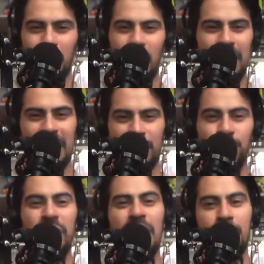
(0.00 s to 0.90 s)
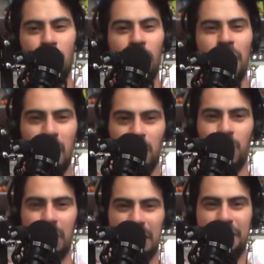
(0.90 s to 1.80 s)
like you get more of a
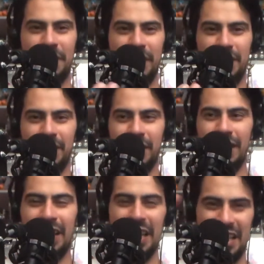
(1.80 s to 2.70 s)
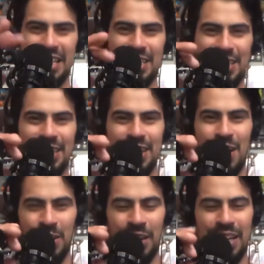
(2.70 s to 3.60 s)
Halloween feel in this
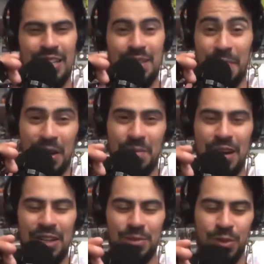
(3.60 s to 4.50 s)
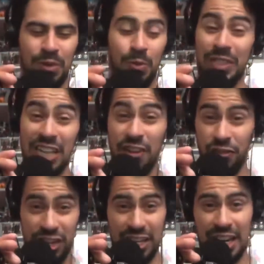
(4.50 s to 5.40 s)
Michael Myers movie, which I
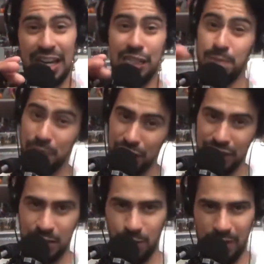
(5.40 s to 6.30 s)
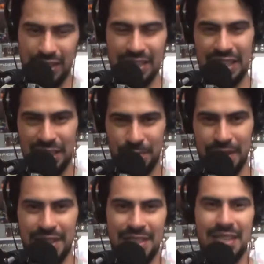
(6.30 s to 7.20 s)
really like, especially when it takes place